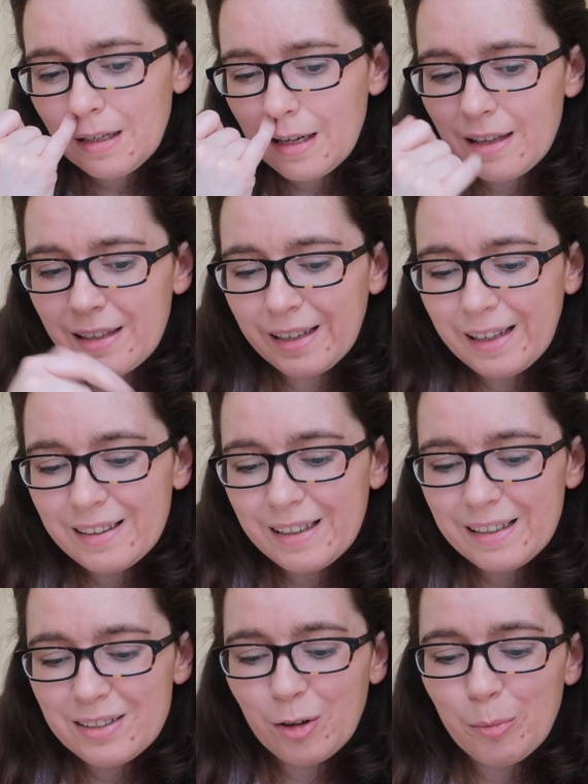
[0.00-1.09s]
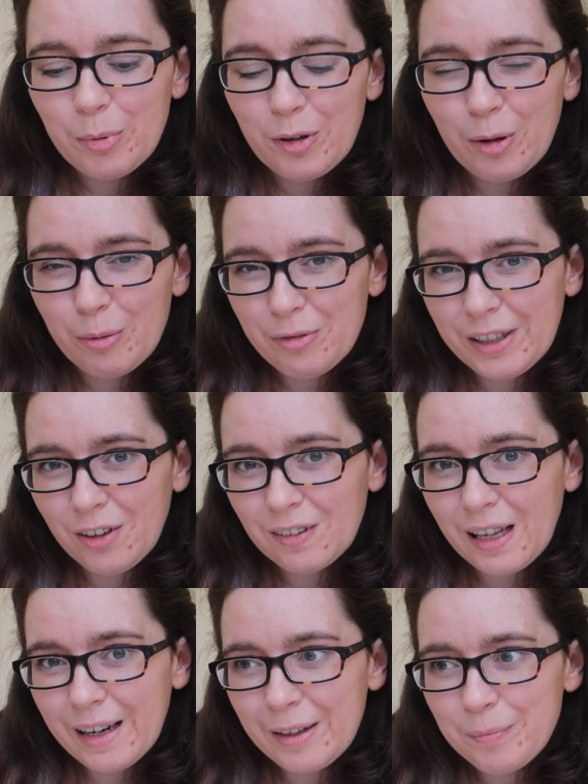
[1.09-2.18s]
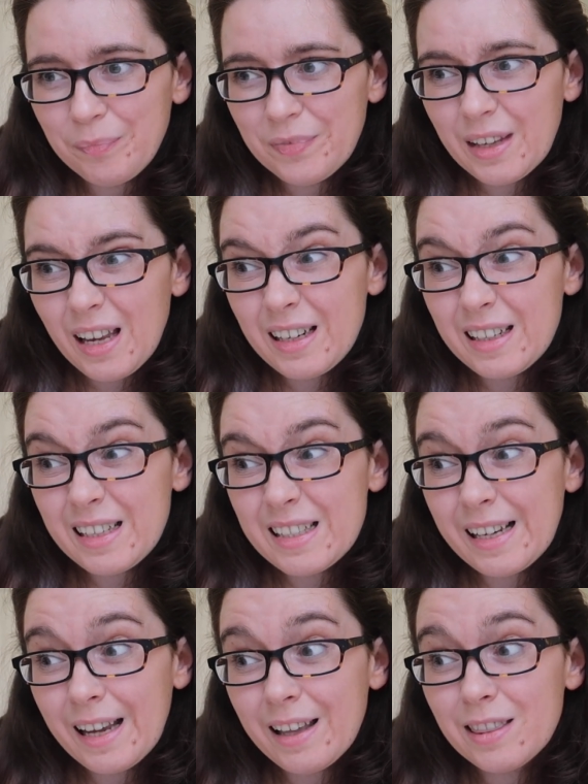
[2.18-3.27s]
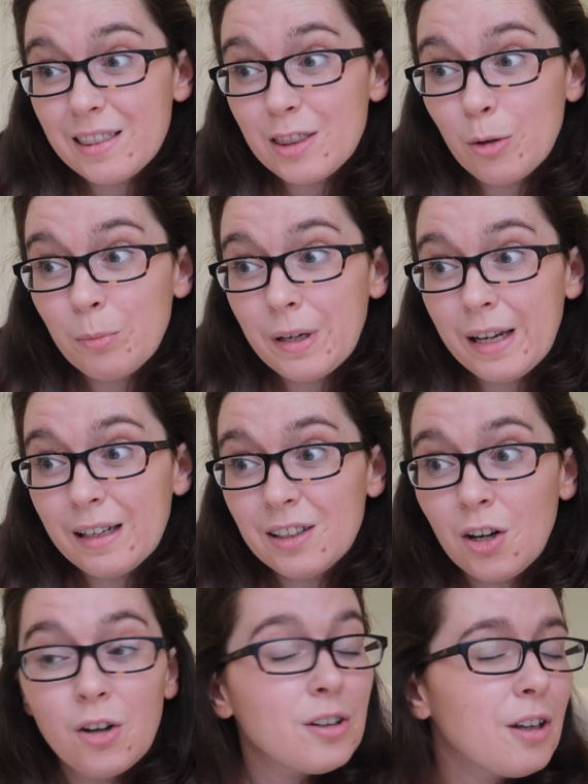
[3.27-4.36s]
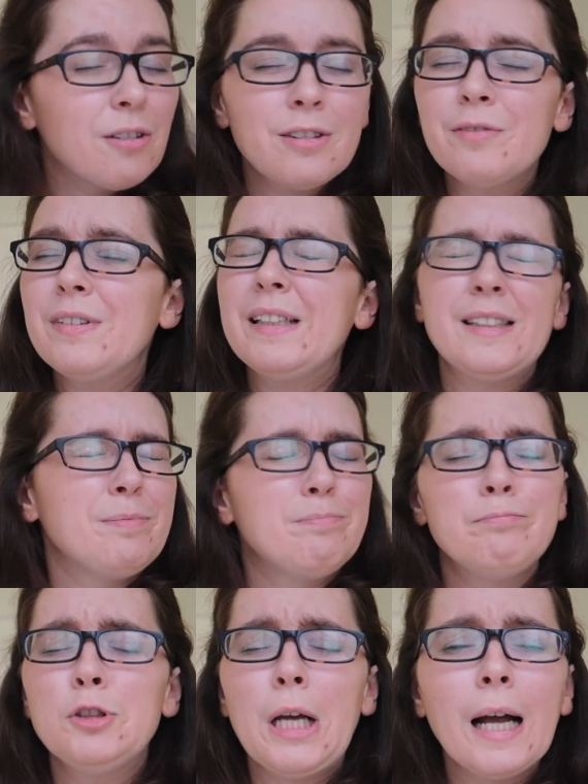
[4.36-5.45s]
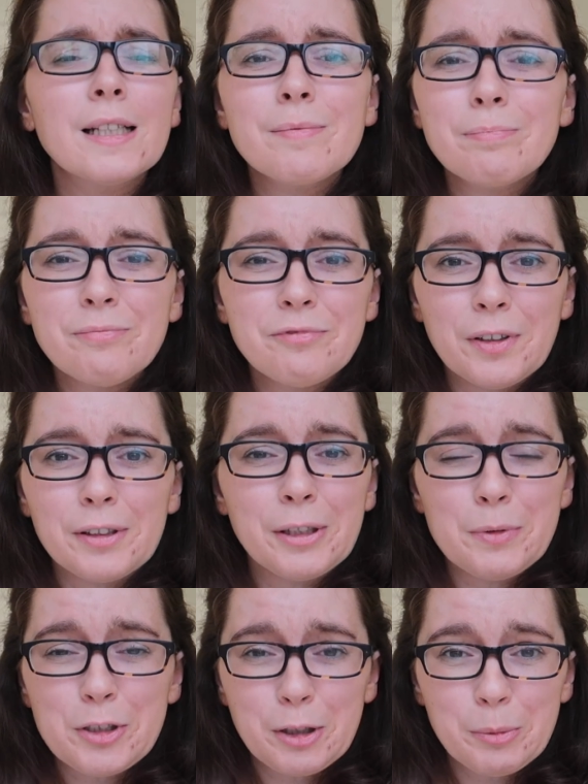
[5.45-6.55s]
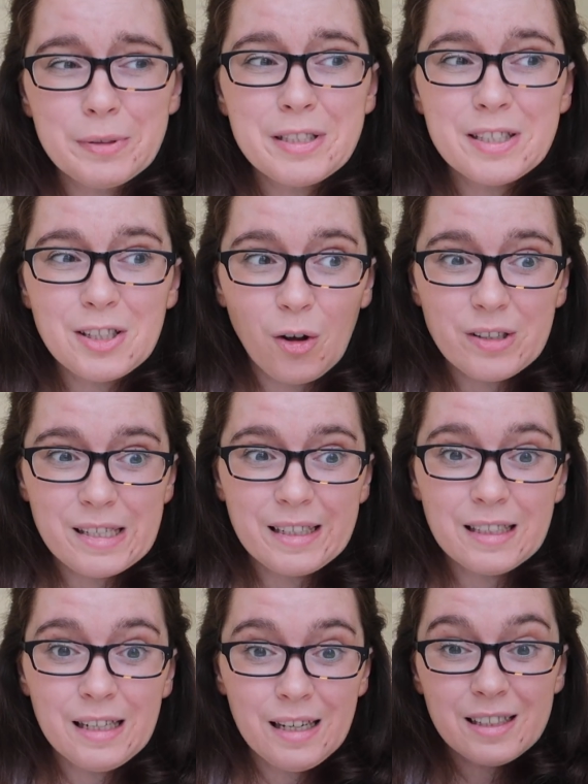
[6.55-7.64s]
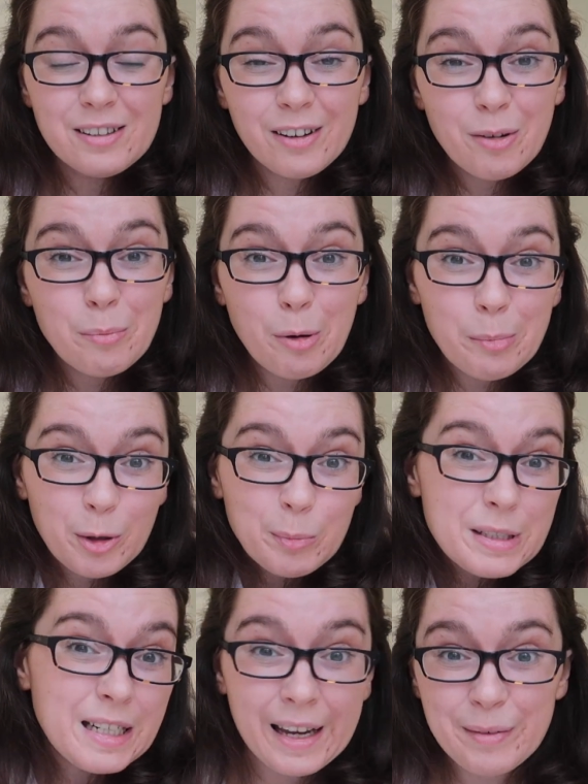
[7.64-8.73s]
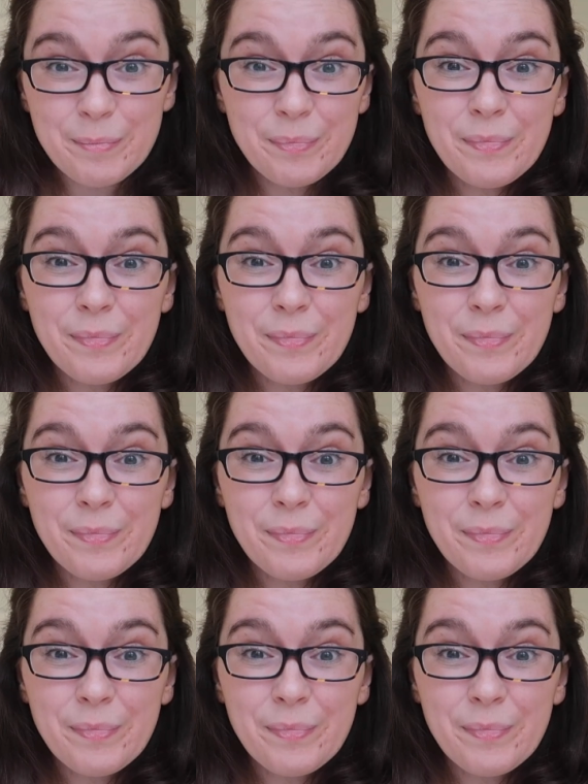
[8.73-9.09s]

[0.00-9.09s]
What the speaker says: and then get these up hopefully online, and I need to get a thumbnail and all of this jazz for YouTube sorted so I can pop it up tonight.